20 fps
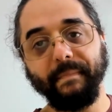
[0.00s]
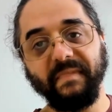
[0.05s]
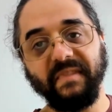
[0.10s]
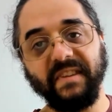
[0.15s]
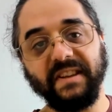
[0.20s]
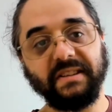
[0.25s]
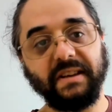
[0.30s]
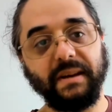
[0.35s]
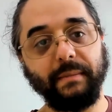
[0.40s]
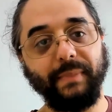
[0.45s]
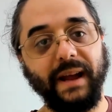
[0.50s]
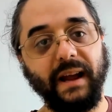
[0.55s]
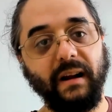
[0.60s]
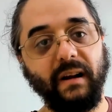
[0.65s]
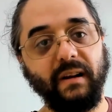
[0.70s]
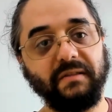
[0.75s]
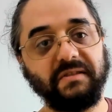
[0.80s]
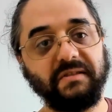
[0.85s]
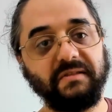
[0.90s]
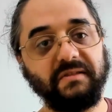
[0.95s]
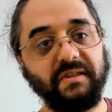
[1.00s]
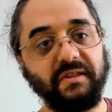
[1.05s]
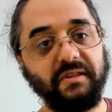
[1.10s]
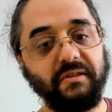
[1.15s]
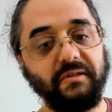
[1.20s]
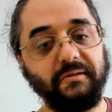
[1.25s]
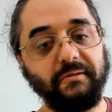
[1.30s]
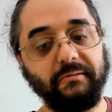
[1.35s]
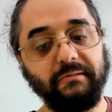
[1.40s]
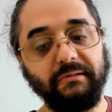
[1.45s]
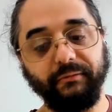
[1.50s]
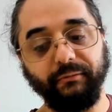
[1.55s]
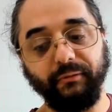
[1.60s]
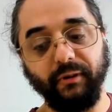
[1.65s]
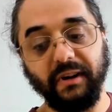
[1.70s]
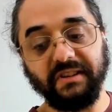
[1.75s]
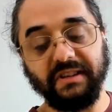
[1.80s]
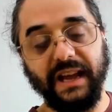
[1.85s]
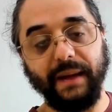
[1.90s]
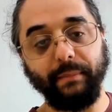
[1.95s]
This compares to,
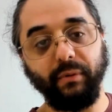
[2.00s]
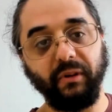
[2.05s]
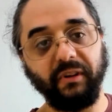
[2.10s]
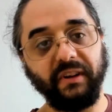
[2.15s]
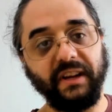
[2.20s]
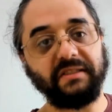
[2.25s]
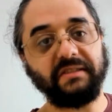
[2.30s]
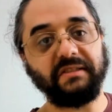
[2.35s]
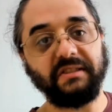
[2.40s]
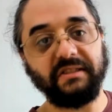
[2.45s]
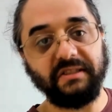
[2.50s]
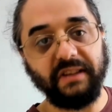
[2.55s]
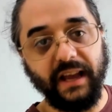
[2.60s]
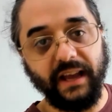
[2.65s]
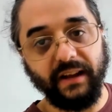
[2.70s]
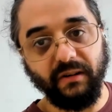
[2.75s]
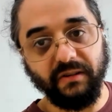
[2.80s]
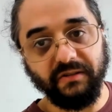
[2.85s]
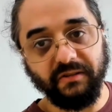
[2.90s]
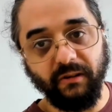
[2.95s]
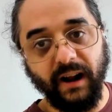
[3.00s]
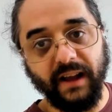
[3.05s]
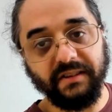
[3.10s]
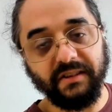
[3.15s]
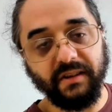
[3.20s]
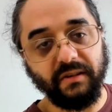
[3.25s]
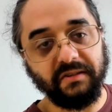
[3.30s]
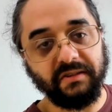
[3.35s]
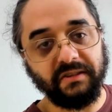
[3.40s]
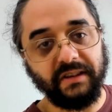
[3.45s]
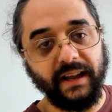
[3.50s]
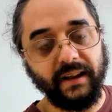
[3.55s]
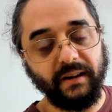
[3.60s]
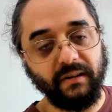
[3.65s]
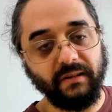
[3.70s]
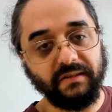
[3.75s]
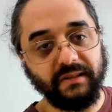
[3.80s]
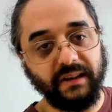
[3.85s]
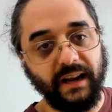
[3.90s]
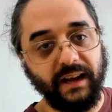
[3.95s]
for example, NIST standards or ISO
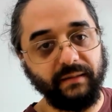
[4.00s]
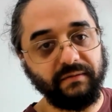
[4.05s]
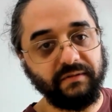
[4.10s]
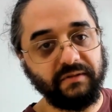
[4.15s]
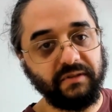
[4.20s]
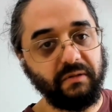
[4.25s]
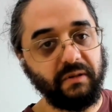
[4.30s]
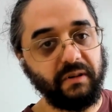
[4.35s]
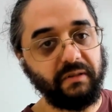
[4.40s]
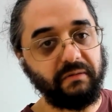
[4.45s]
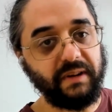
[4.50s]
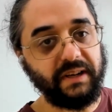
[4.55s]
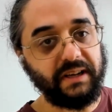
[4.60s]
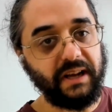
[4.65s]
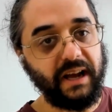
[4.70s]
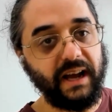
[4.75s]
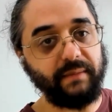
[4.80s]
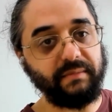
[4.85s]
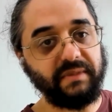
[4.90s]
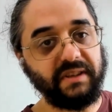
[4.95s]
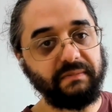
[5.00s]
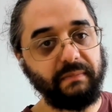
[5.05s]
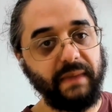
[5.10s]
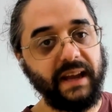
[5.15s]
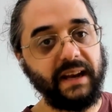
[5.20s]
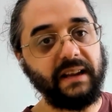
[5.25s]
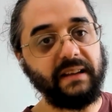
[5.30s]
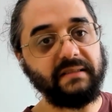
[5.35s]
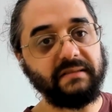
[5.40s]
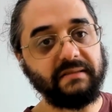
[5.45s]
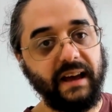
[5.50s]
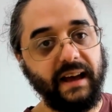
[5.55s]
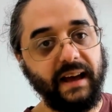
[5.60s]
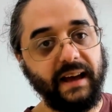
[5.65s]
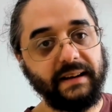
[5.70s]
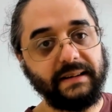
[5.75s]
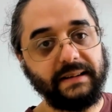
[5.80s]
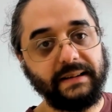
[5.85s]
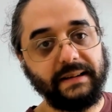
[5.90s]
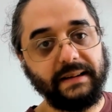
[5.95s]
standards that have 2 or 3 times as many as
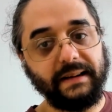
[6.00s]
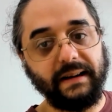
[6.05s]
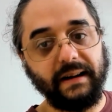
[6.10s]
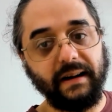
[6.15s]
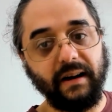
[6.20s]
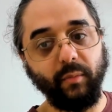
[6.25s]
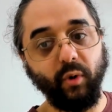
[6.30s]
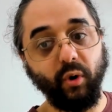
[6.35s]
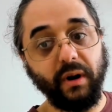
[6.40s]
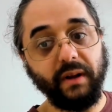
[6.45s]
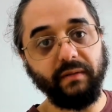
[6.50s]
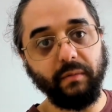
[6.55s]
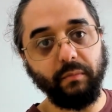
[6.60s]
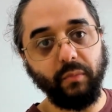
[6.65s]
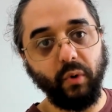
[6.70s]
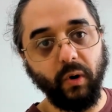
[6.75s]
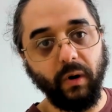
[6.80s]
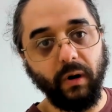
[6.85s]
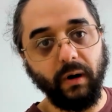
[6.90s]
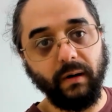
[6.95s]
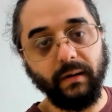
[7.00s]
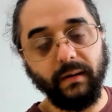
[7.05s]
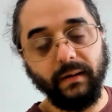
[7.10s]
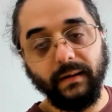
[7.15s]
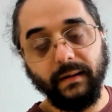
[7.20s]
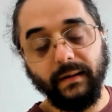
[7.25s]
that, or even more.